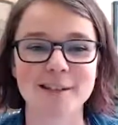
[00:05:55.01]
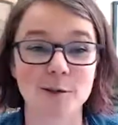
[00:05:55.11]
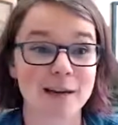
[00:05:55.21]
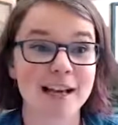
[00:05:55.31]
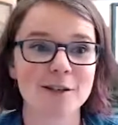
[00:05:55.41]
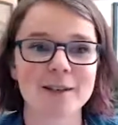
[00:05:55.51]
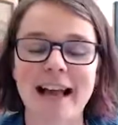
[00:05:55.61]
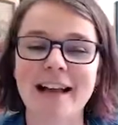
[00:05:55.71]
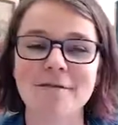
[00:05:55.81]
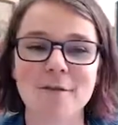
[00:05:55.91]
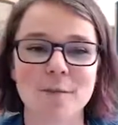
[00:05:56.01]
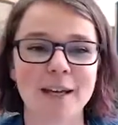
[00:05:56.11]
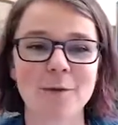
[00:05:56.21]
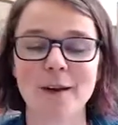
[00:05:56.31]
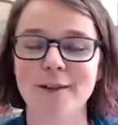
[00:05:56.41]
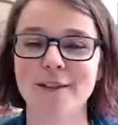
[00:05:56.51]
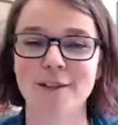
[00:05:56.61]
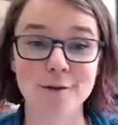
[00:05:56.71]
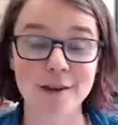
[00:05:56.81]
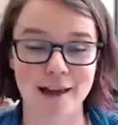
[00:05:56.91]
Do we actually have the bandwidth to
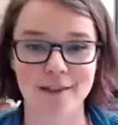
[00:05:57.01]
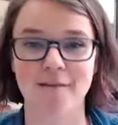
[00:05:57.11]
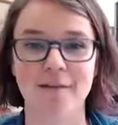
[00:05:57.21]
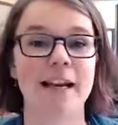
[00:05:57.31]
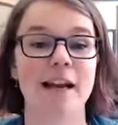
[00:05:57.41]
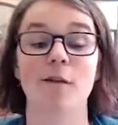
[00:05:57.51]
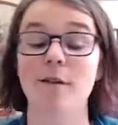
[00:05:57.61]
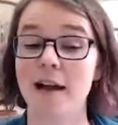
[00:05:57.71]
do that thing right now,